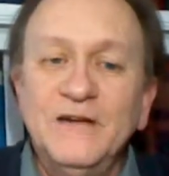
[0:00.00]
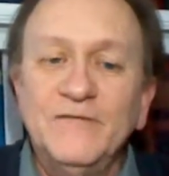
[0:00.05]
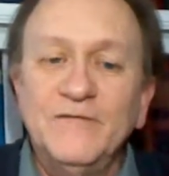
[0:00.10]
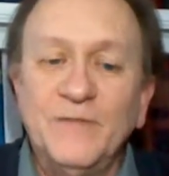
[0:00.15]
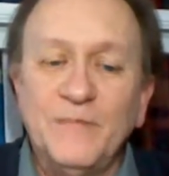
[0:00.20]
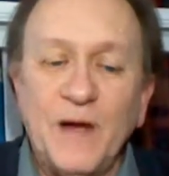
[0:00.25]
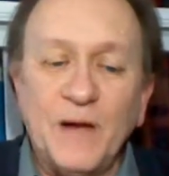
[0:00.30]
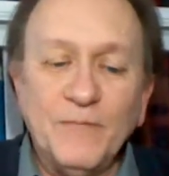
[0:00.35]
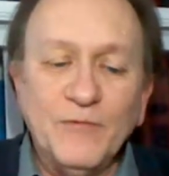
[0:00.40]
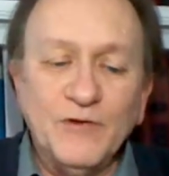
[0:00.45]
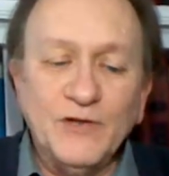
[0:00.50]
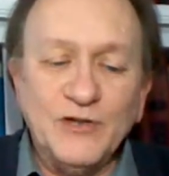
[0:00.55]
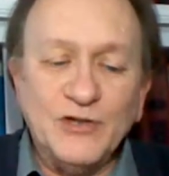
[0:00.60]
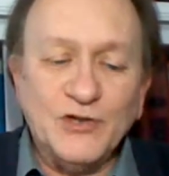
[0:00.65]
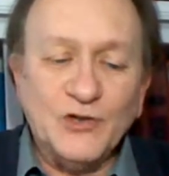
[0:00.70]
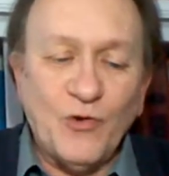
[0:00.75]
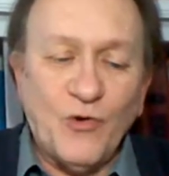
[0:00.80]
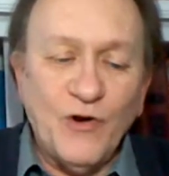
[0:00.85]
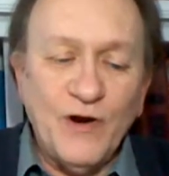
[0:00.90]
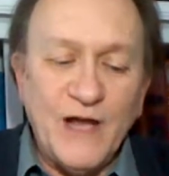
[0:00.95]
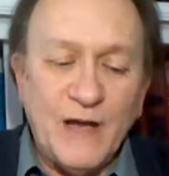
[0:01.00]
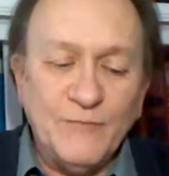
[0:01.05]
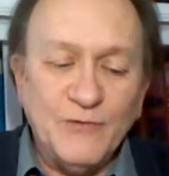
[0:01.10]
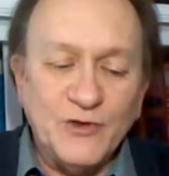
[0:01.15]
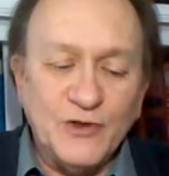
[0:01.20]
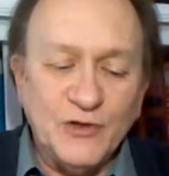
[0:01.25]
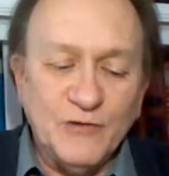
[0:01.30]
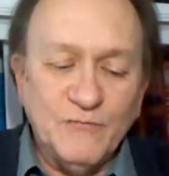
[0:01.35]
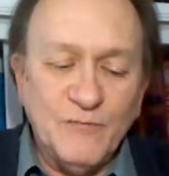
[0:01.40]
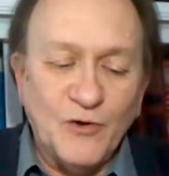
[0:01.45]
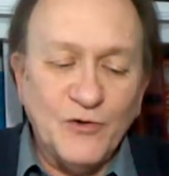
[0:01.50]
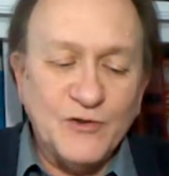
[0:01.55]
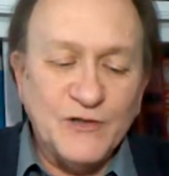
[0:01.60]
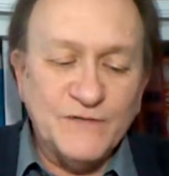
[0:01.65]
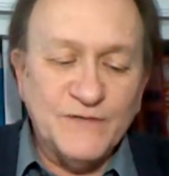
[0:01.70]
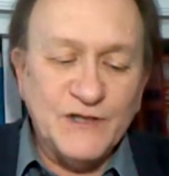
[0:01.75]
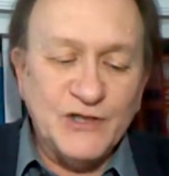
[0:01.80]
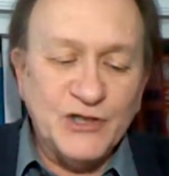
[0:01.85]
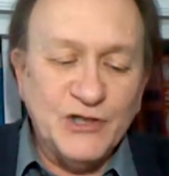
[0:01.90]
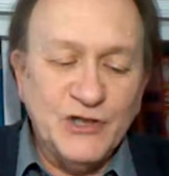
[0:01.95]
Remember the story? I'm sure most
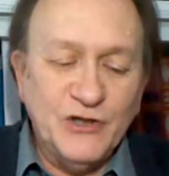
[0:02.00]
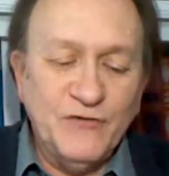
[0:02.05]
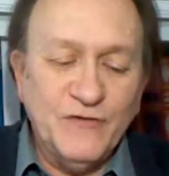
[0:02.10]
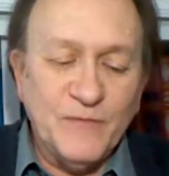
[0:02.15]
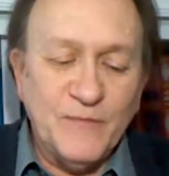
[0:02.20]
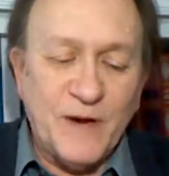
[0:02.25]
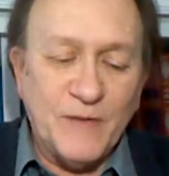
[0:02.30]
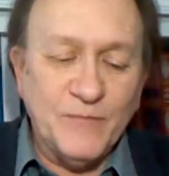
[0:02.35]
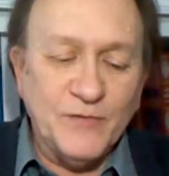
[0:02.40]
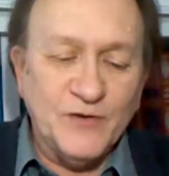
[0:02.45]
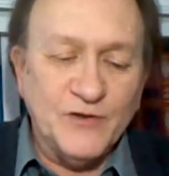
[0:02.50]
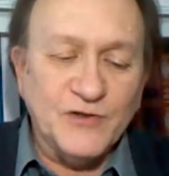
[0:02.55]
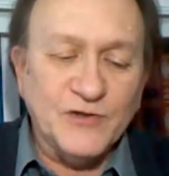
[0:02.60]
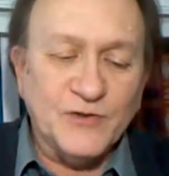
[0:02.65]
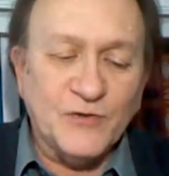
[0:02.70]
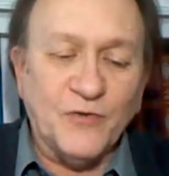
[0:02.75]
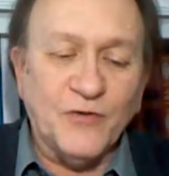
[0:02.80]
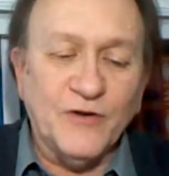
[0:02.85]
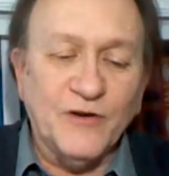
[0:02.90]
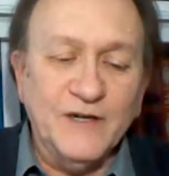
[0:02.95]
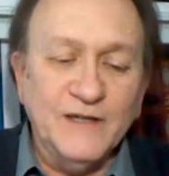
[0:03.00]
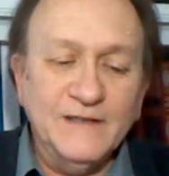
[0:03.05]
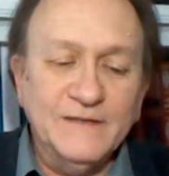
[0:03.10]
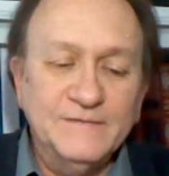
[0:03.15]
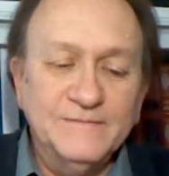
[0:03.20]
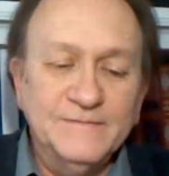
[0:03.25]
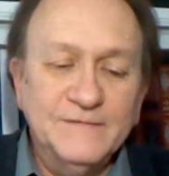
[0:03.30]
of us do remember the story.